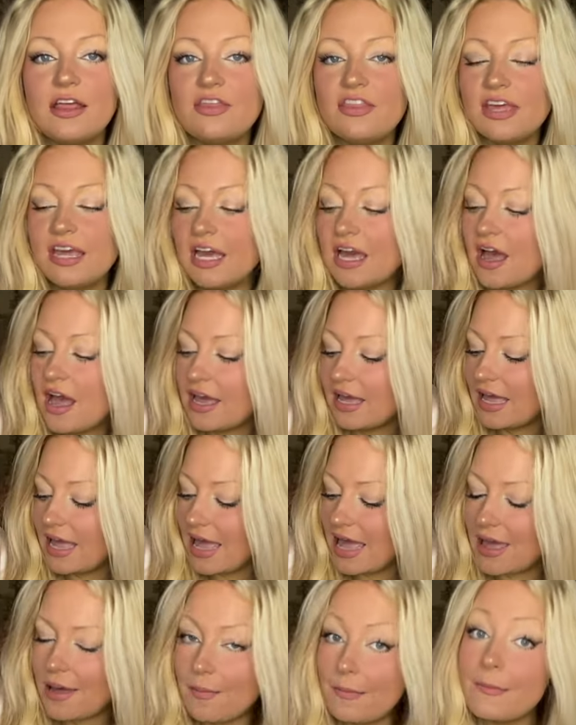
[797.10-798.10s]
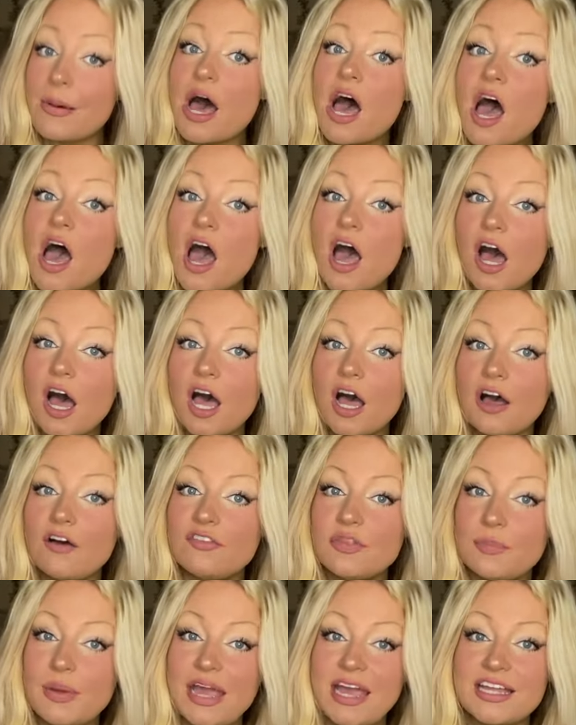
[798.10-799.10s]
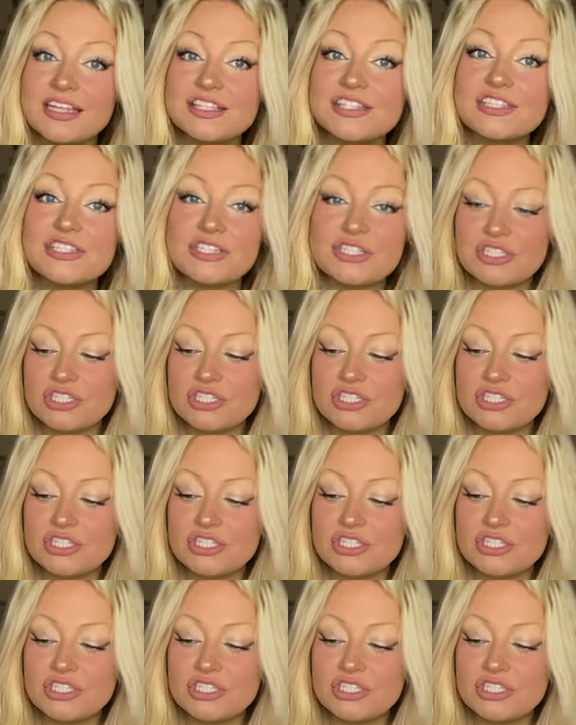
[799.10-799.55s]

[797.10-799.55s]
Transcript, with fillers: the hem of the pants.